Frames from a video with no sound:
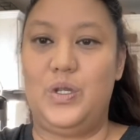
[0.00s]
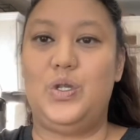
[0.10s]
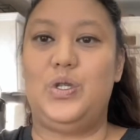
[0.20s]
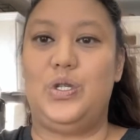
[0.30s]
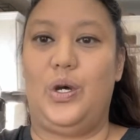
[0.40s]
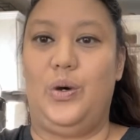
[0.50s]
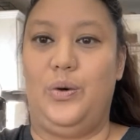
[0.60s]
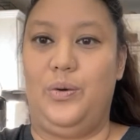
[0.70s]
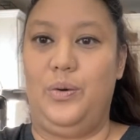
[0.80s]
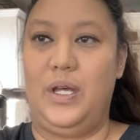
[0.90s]

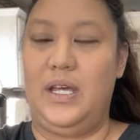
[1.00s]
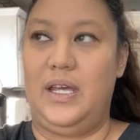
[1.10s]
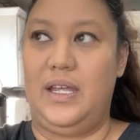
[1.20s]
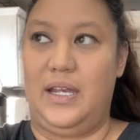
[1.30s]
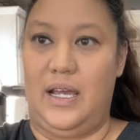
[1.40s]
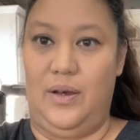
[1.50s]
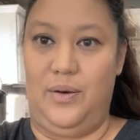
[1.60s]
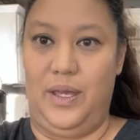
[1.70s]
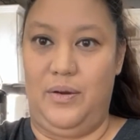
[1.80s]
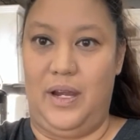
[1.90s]
So now
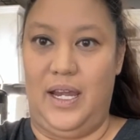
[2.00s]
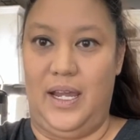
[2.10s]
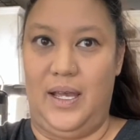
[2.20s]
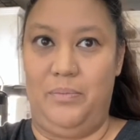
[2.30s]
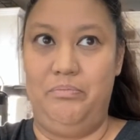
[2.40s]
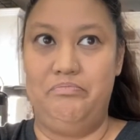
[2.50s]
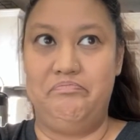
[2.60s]
here I am,